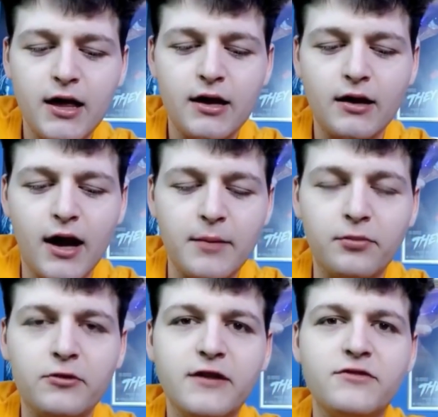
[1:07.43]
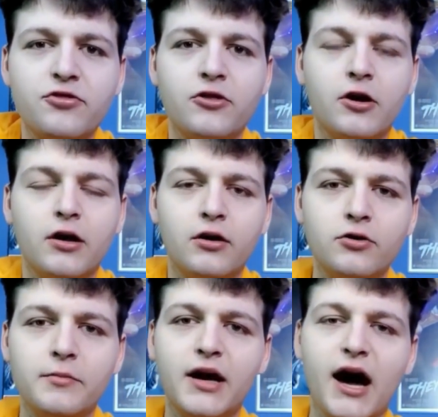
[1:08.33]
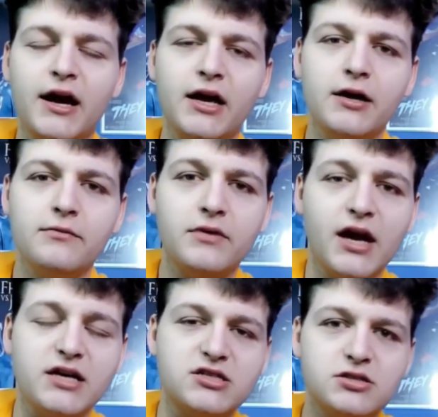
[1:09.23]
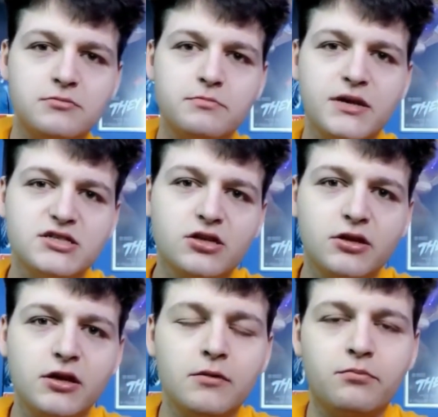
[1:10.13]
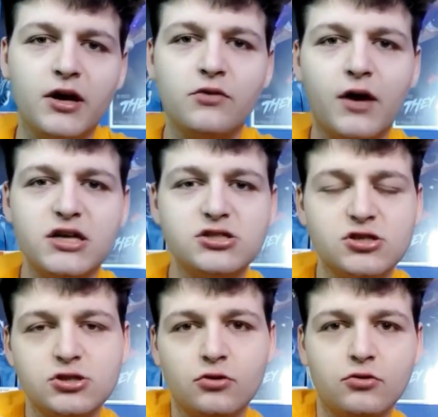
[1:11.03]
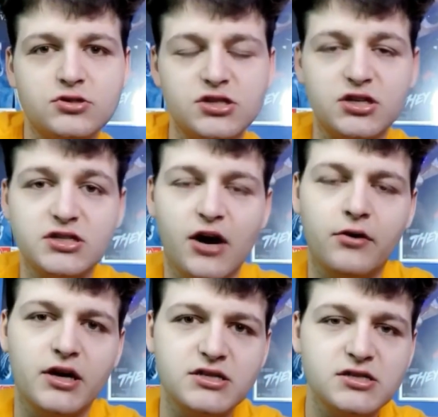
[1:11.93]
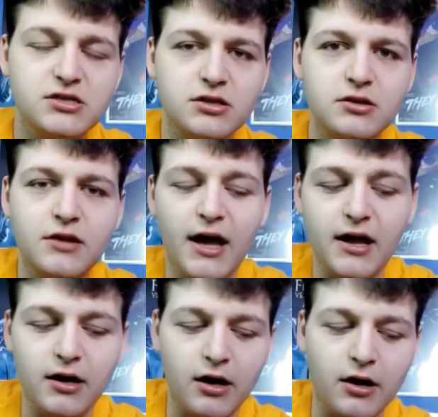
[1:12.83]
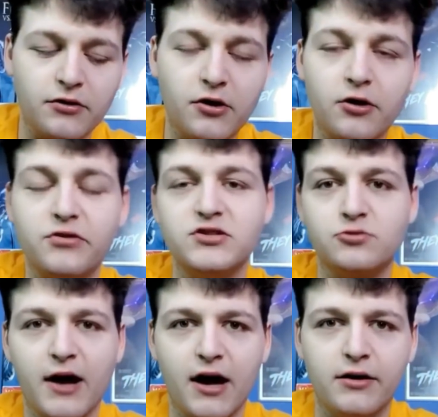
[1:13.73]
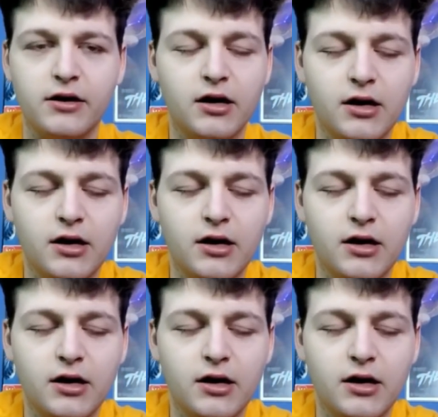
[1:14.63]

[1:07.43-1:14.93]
And I believe that the Illuminati has basically brainwashed the schools into telling us that the Earth is round.